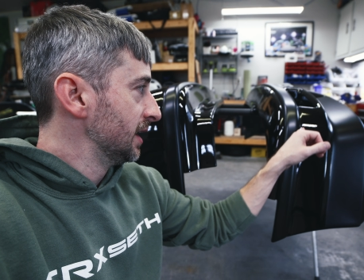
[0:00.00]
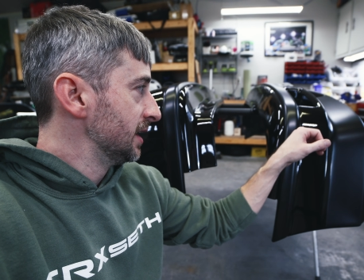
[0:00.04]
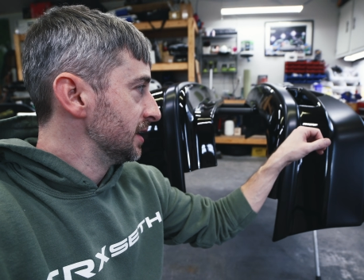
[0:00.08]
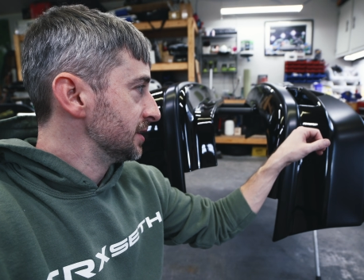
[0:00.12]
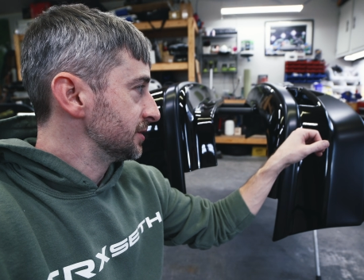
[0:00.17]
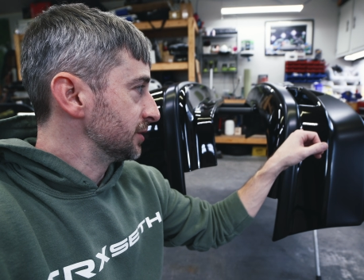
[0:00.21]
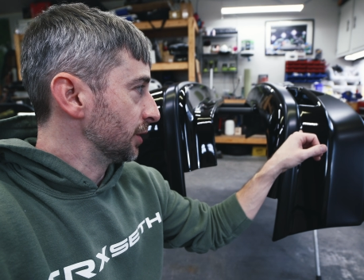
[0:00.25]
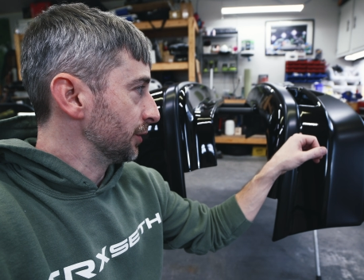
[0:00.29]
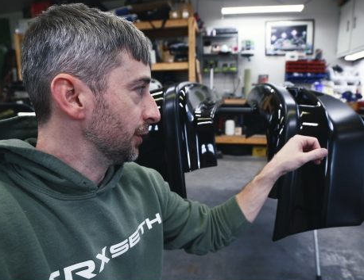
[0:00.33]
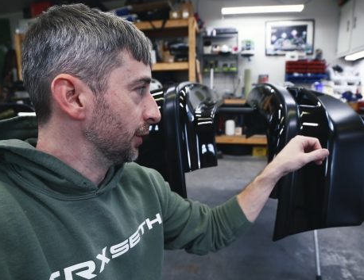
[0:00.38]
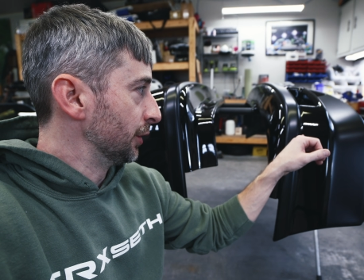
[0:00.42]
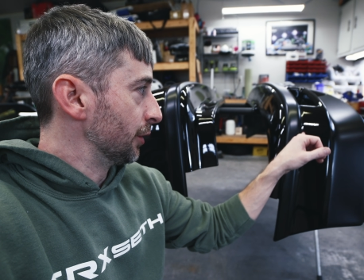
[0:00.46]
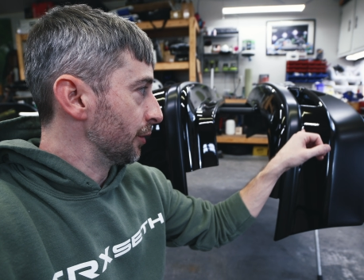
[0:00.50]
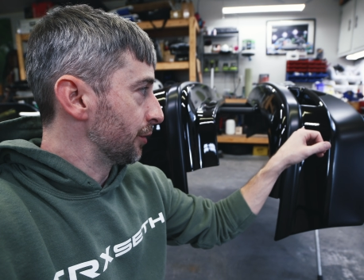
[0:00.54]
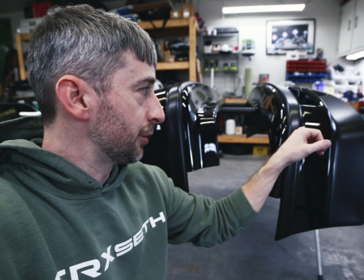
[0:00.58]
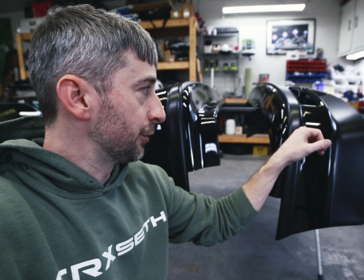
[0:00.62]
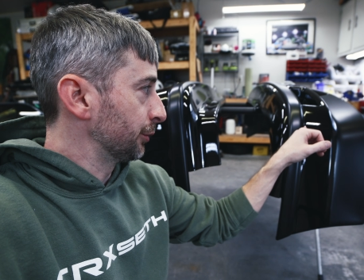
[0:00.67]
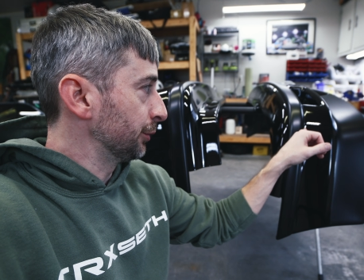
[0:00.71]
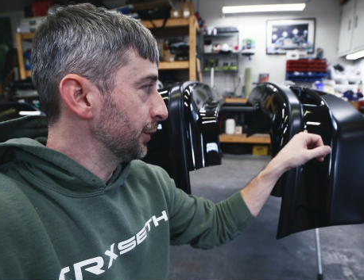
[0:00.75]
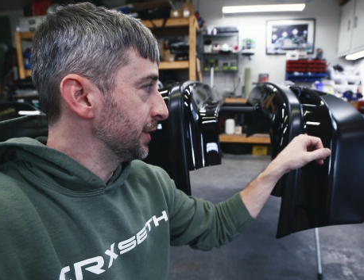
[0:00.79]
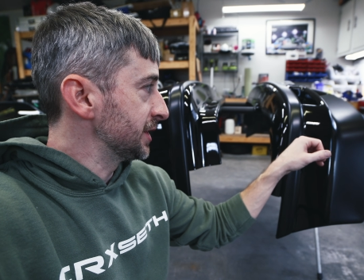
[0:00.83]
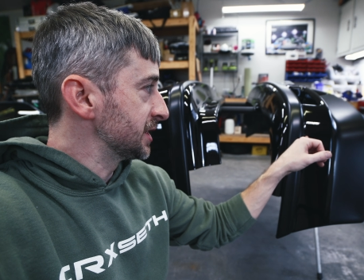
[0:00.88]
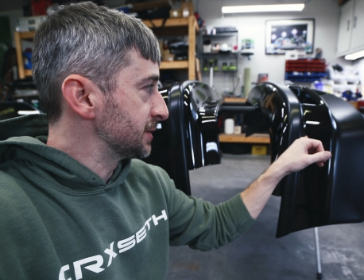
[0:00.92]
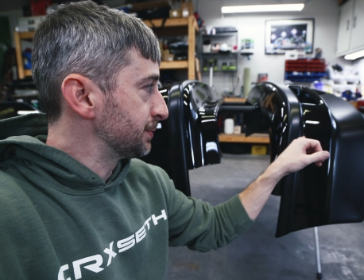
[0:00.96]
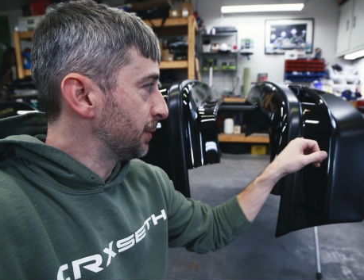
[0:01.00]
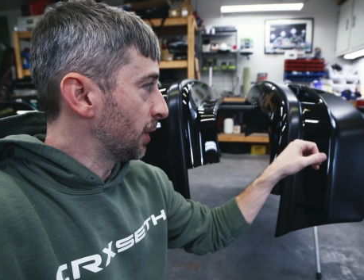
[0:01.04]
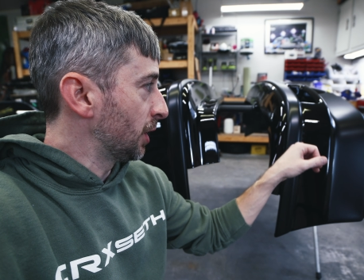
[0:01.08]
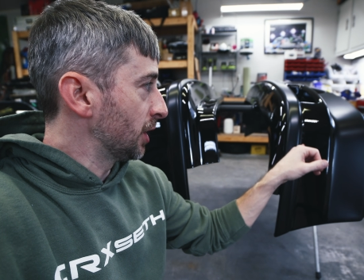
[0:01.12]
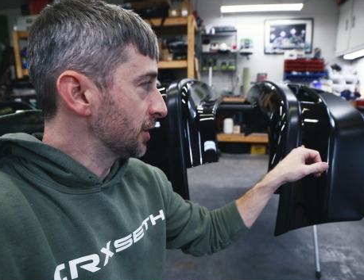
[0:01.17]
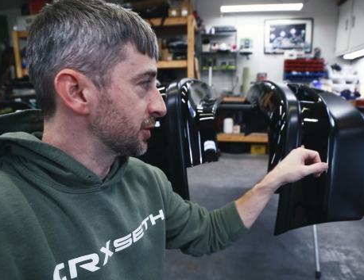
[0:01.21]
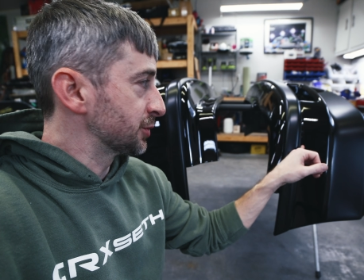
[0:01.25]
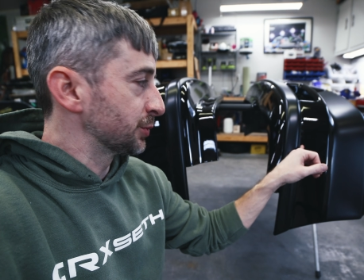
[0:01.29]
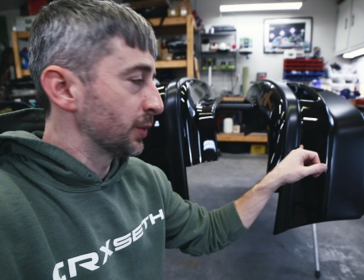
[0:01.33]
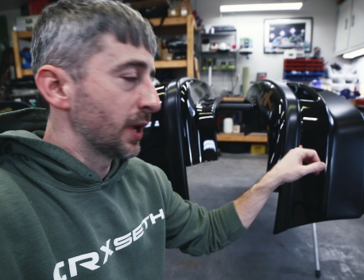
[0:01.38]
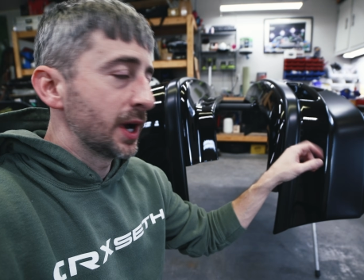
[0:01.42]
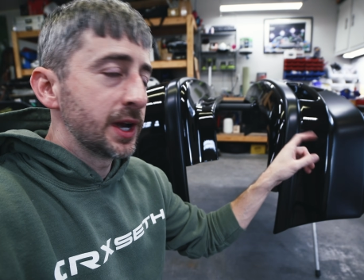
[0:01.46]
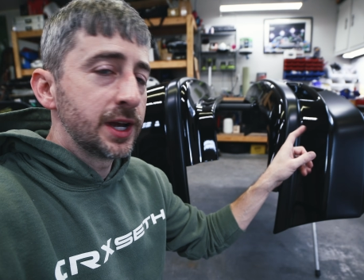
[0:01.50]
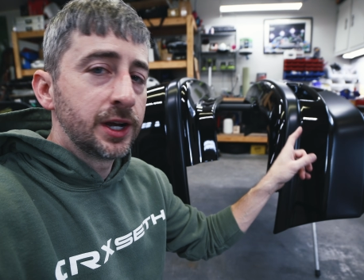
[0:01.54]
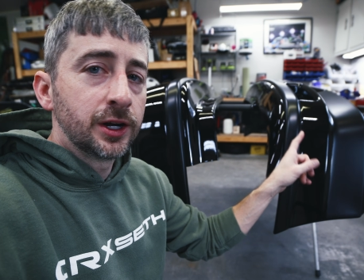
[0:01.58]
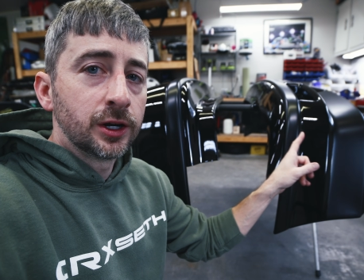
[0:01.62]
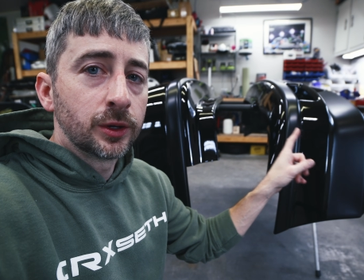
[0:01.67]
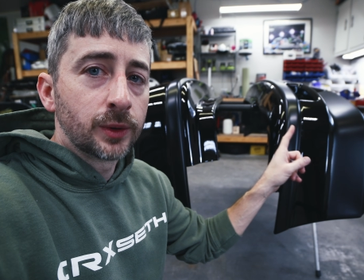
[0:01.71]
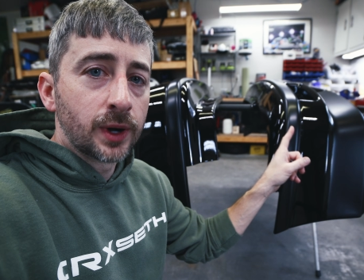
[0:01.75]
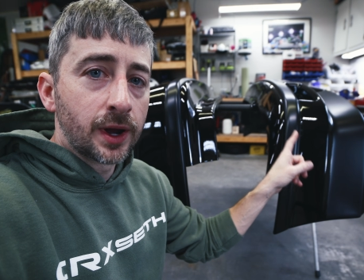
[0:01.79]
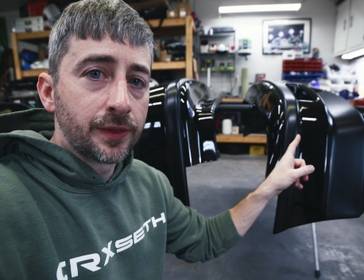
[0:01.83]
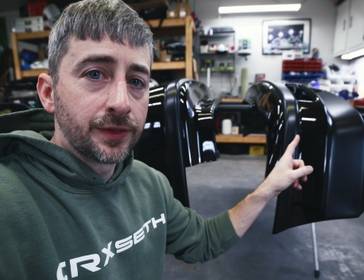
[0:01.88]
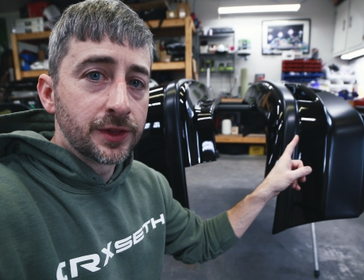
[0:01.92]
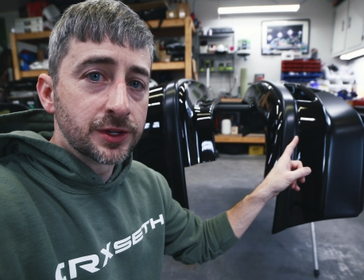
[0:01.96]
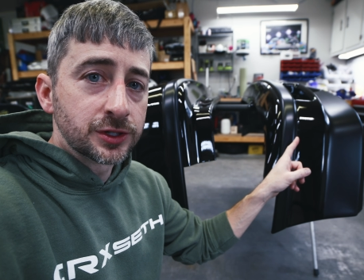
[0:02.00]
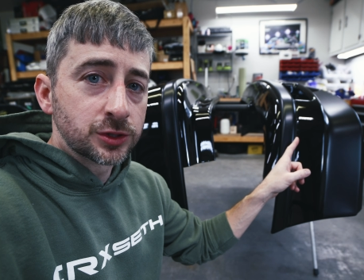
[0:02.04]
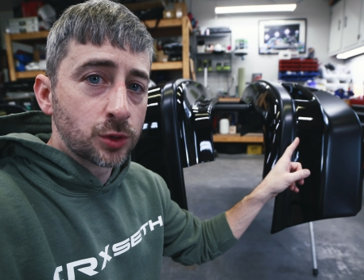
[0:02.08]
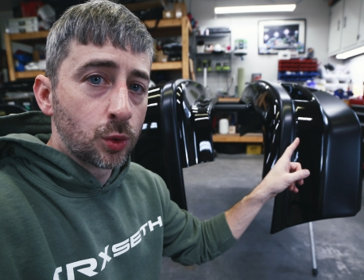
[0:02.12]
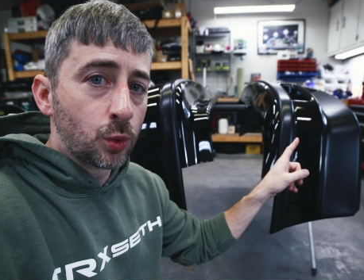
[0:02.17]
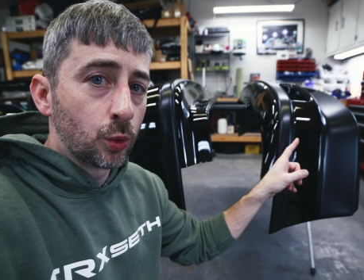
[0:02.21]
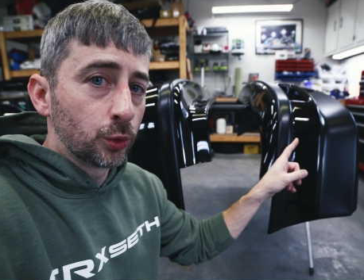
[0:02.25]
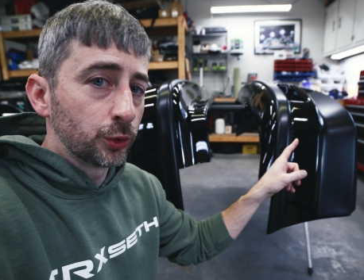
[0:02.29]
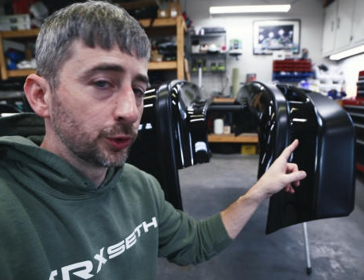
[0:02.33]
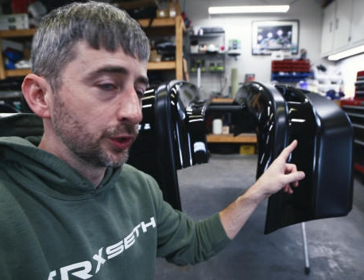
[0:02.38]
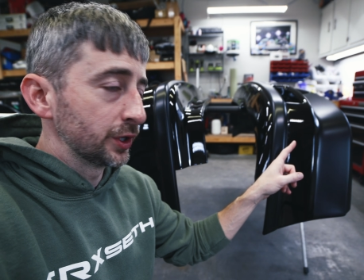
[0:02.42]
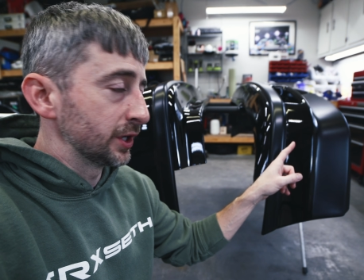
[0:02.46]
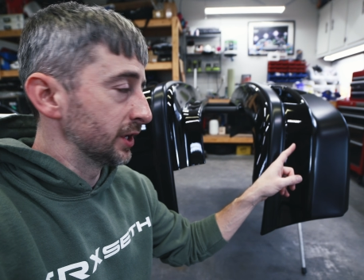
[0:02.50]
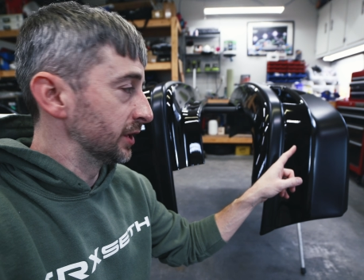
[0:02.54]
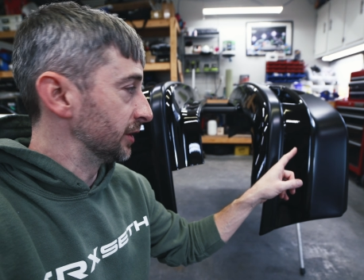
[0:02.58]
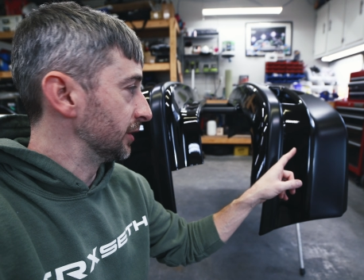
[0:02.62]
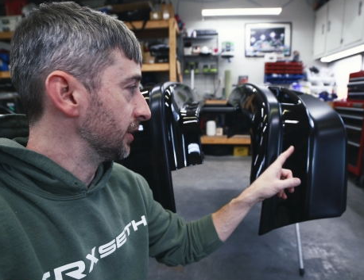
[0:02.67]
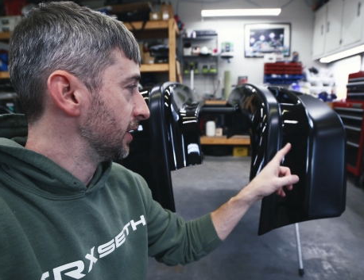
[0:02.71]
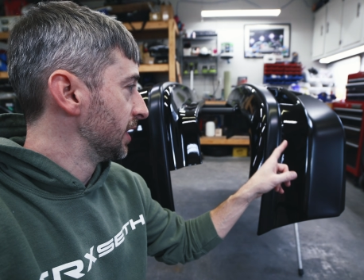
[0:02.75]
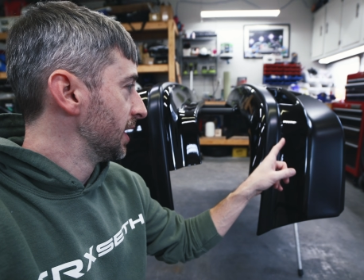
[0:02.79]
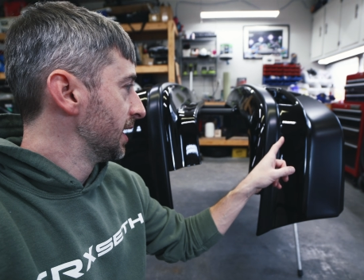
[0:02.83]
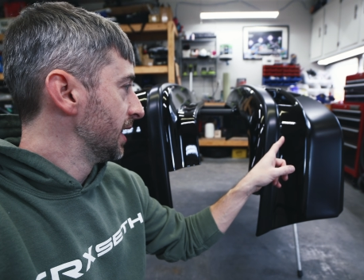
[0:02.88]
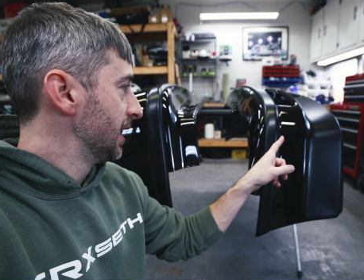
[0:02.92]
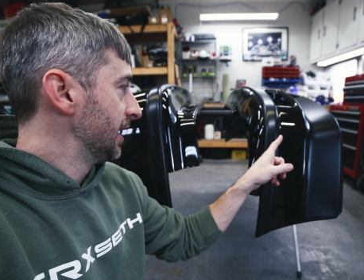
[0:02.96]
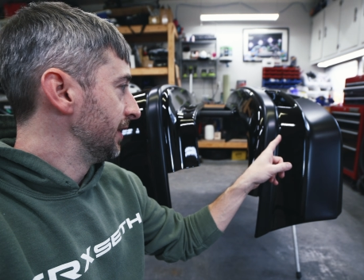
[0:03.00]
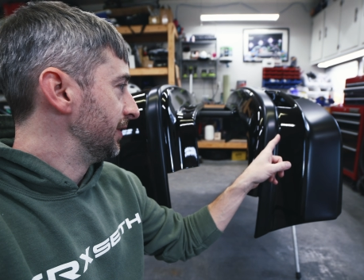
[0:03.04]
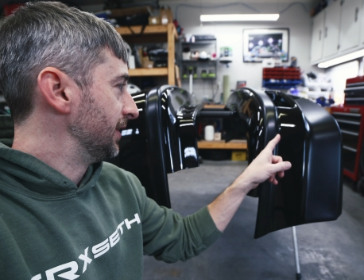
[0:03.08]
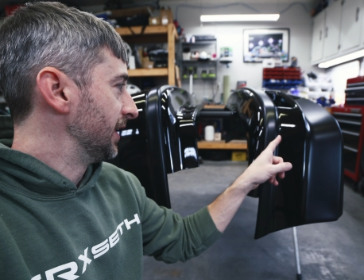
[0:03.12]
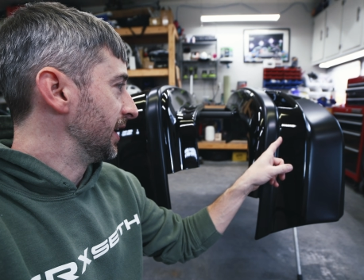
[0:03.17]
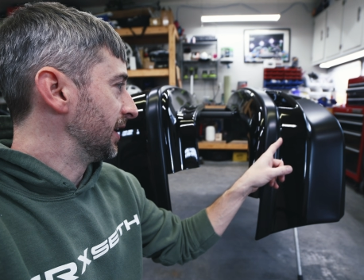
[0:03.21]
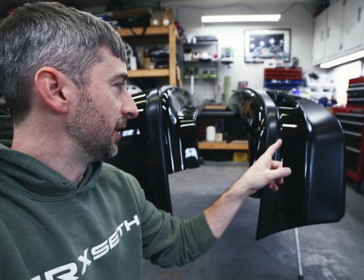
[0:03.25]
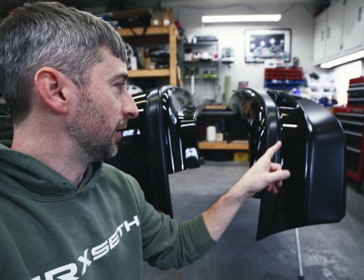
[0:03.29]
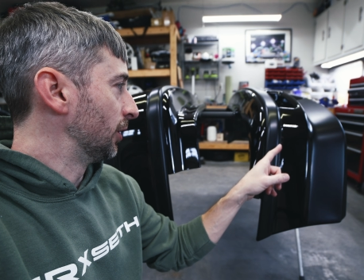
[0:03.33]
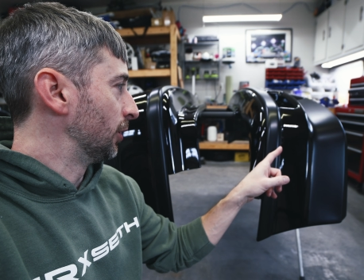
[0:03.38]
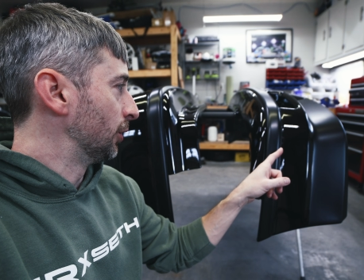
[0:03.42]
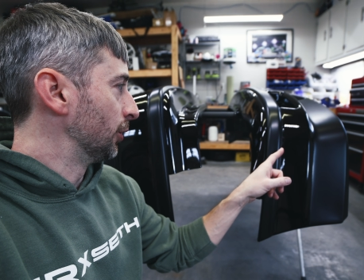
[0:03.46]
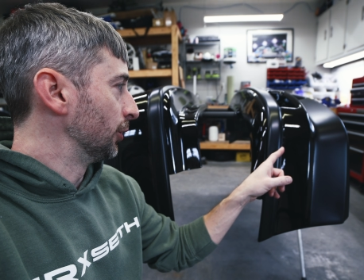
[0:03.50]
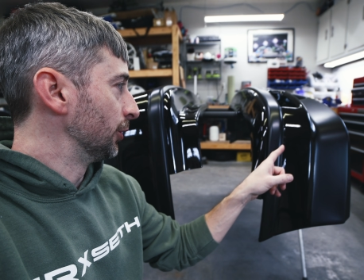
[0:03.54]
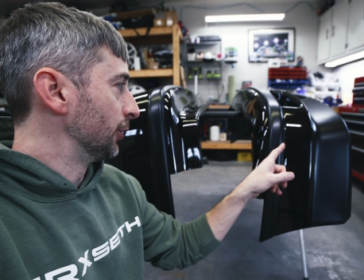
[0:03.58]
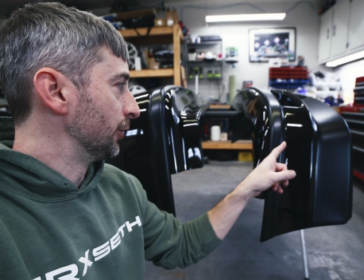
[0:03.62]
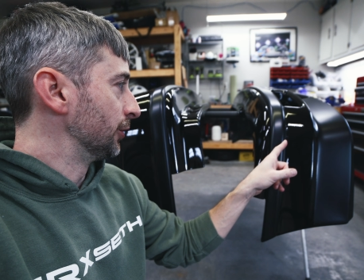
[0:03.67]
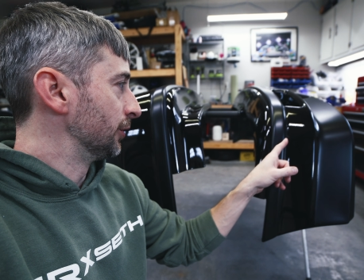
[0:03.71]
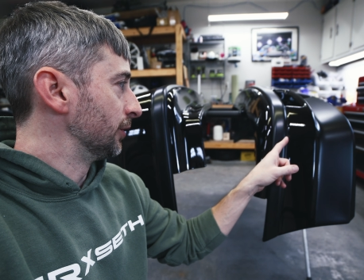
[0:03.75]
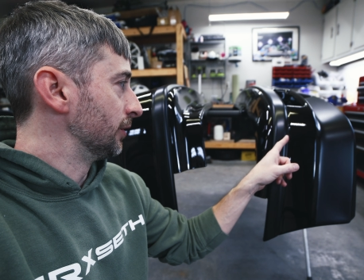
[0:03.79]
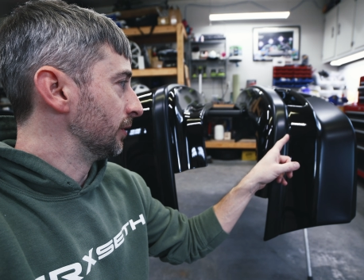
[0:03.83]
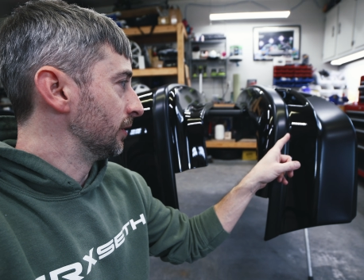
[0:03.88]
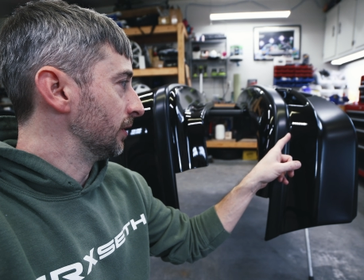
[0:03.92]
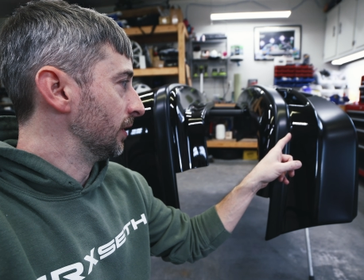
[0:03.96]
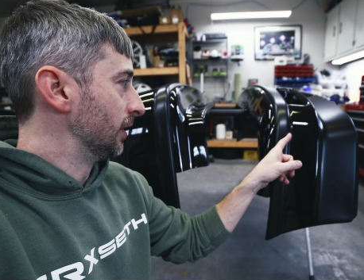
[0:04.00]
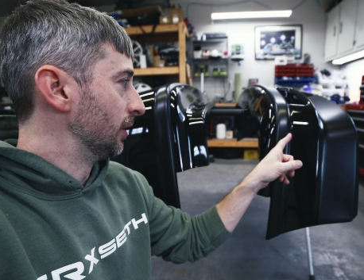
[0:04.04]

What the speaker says: So there are 3 spots right here around this corner here that are